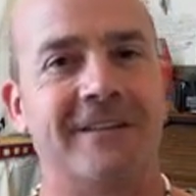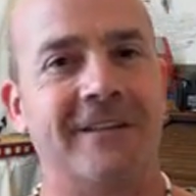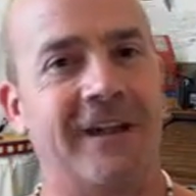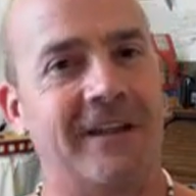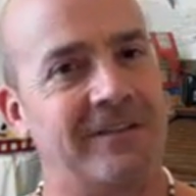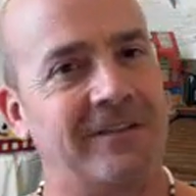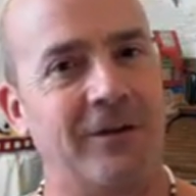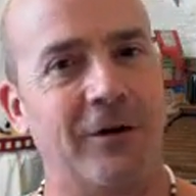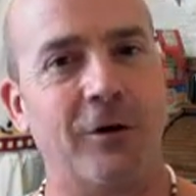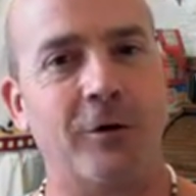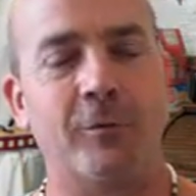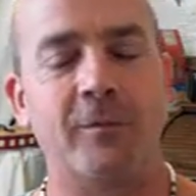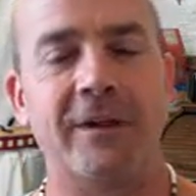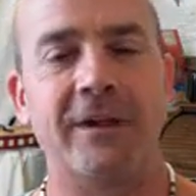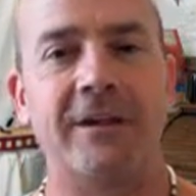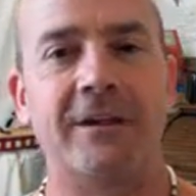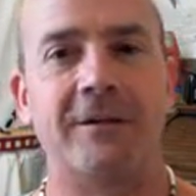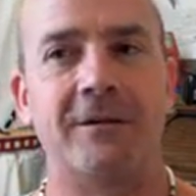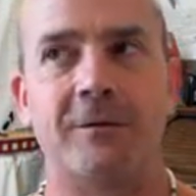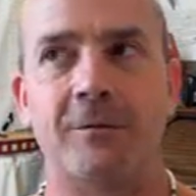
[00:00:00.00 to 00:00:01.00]
that's all
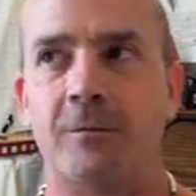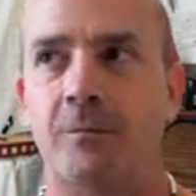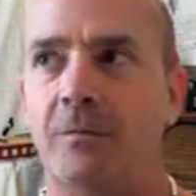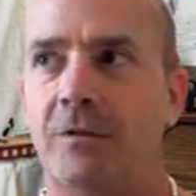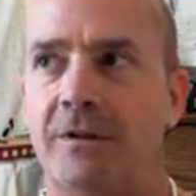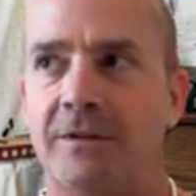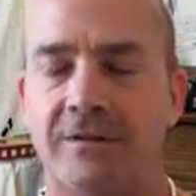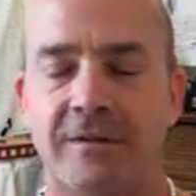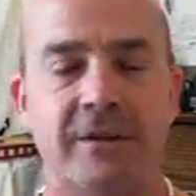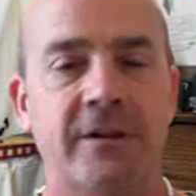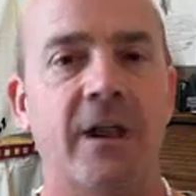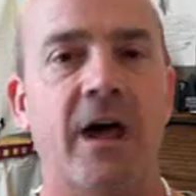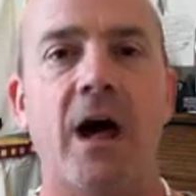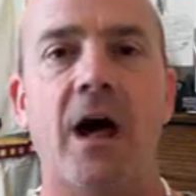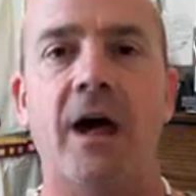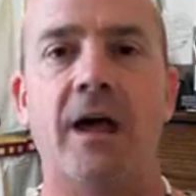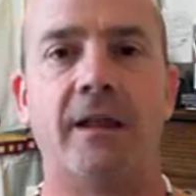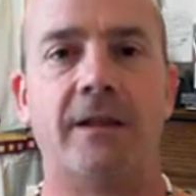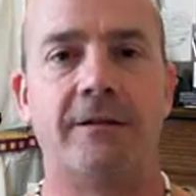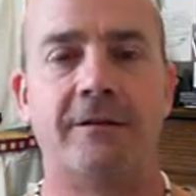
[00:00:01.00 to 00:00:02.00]
me, but it's
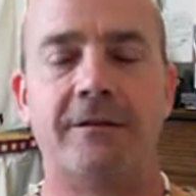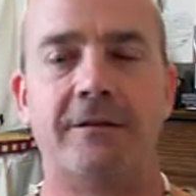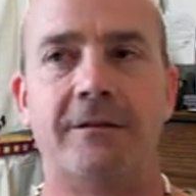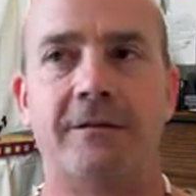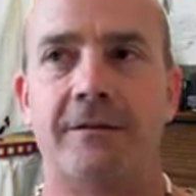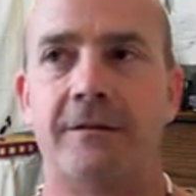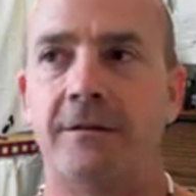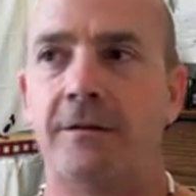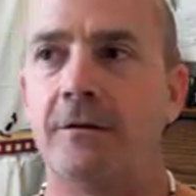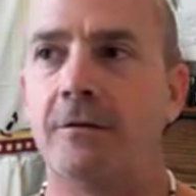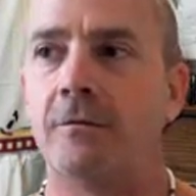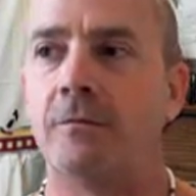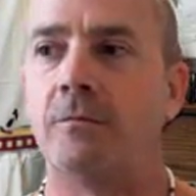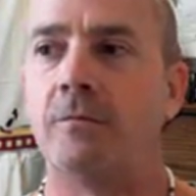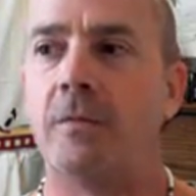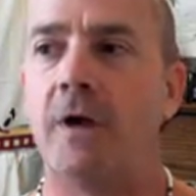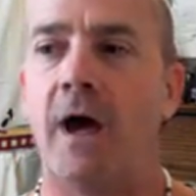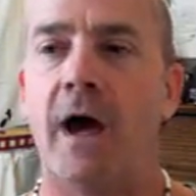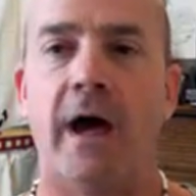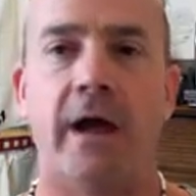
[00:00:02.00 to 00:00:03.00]
not.
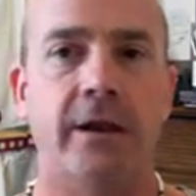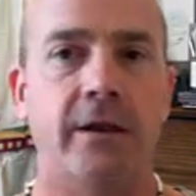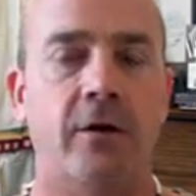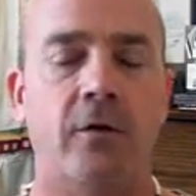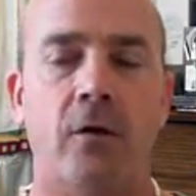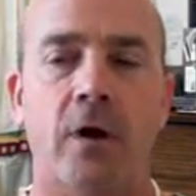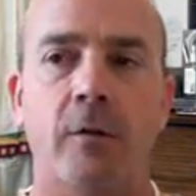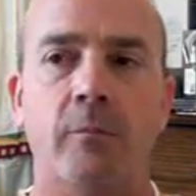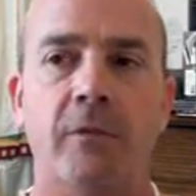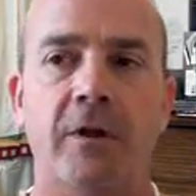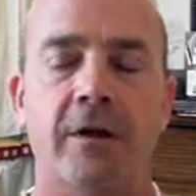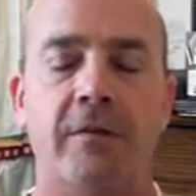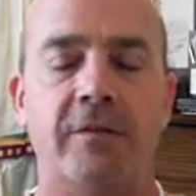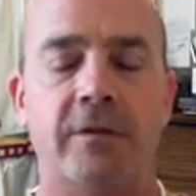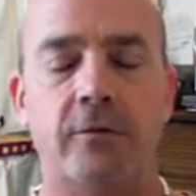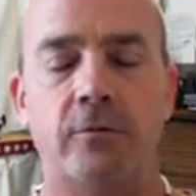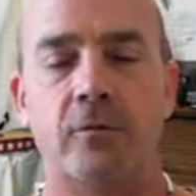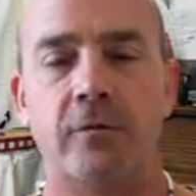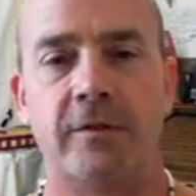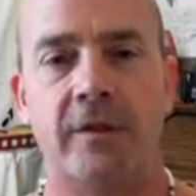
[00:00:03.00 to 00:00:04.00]
I know I'm
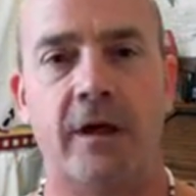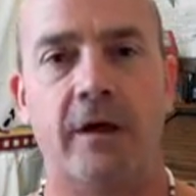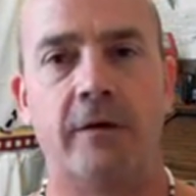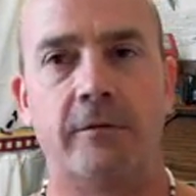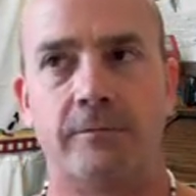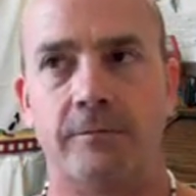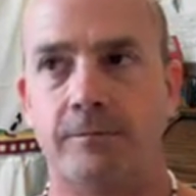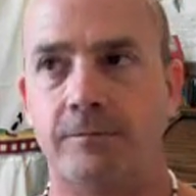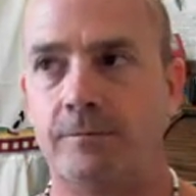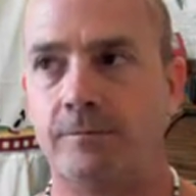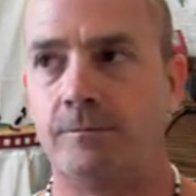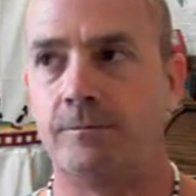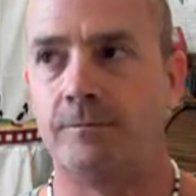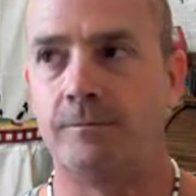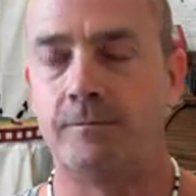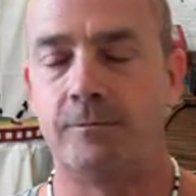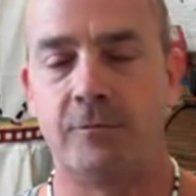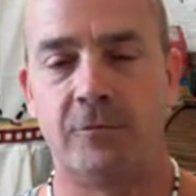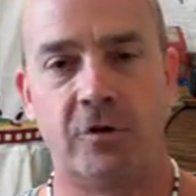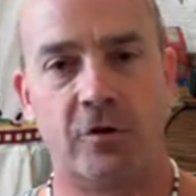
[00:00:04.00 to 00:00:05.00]
nothing without
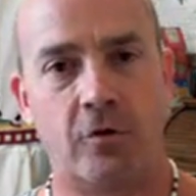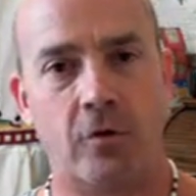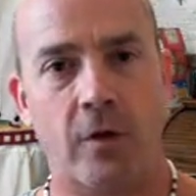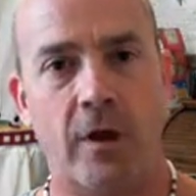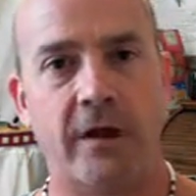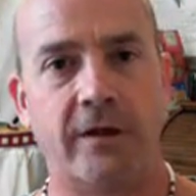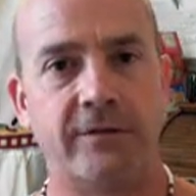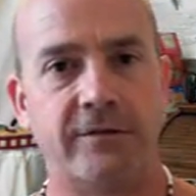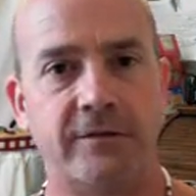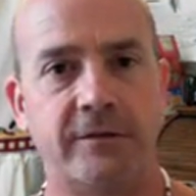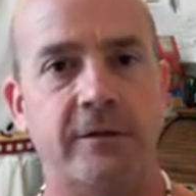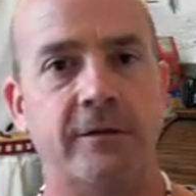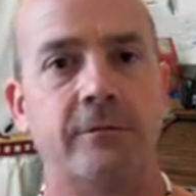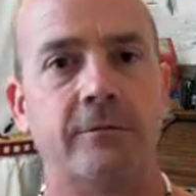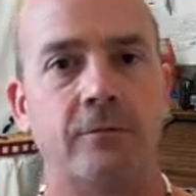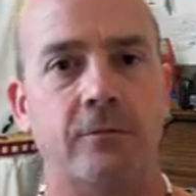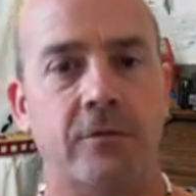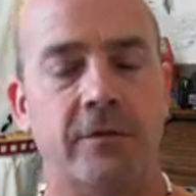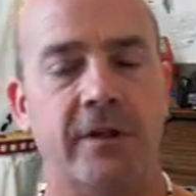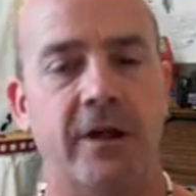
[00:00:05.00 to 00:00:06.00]
Christ
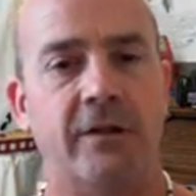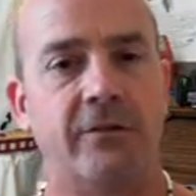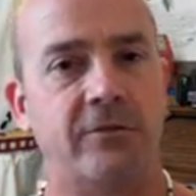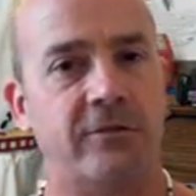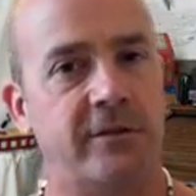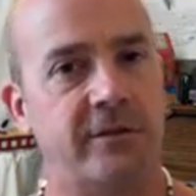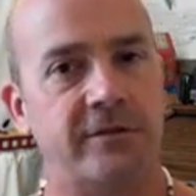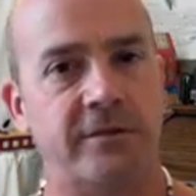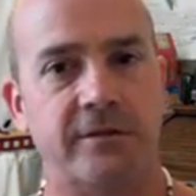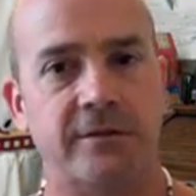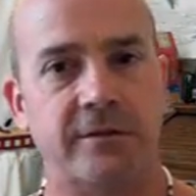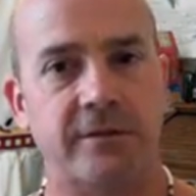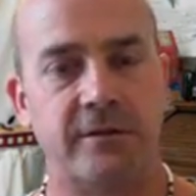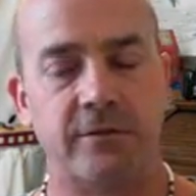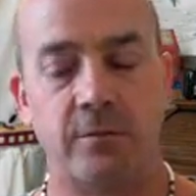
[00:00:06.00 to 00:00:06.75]
without Jesus